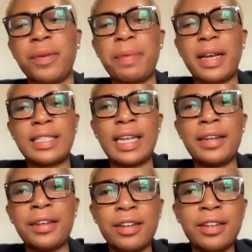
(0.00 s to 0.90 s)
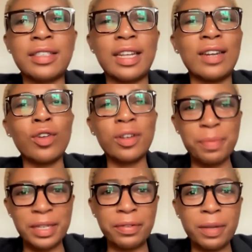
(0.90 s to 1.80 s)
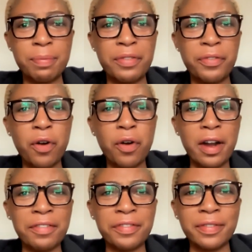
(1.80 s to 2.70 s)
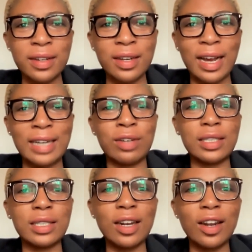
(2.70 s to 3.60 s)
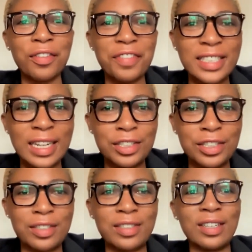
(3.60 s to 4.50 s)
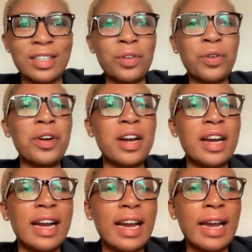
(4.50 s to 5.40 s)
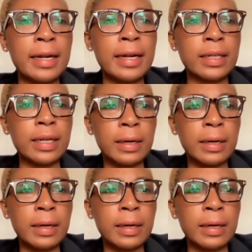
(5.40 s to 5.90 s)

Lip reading: past 10 years, I know the Big Four have attracted a lot of attention, you know, and